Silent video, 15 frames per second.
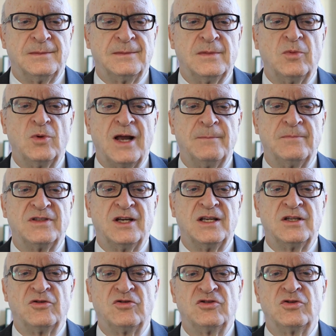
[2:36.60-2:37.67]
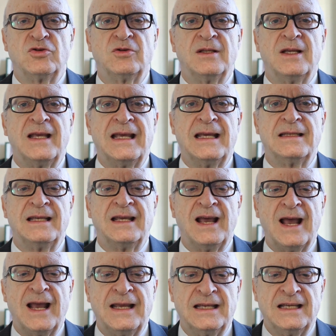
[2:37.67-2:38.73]
Wipes are used to clean the
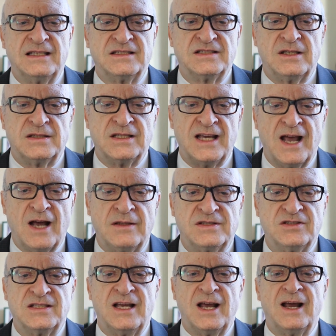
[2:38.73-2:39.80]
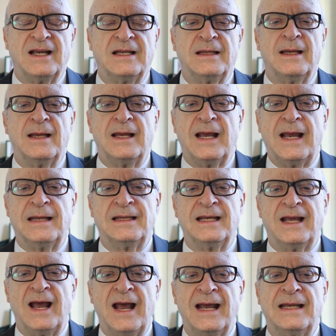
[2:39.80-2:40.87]
eyelids on the outside and the
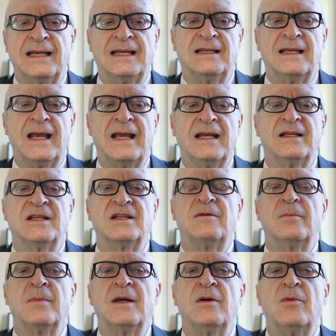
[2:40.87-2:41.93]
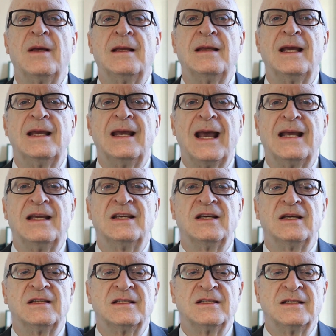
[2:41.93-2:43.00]
eyelid edge between the
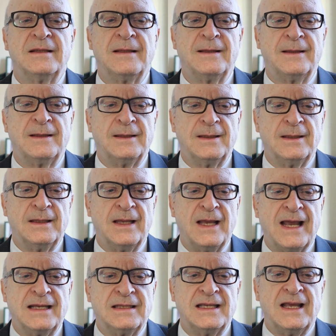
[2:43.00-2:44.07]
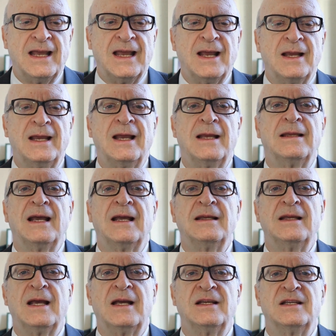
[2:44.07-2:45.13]
lashes and the area that
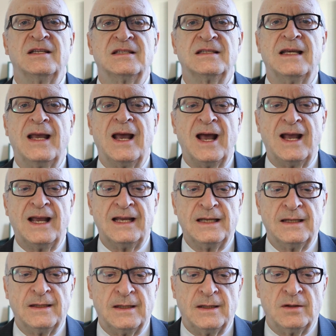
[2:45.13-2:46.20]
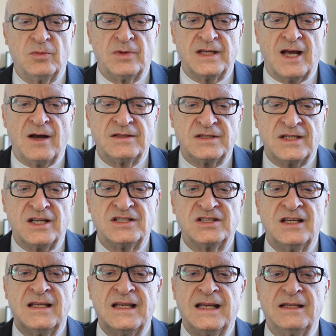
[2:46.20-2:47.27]
touches the eye without
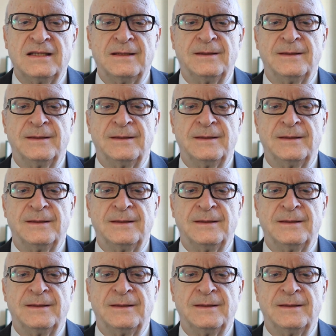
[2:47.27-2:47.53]
touching it.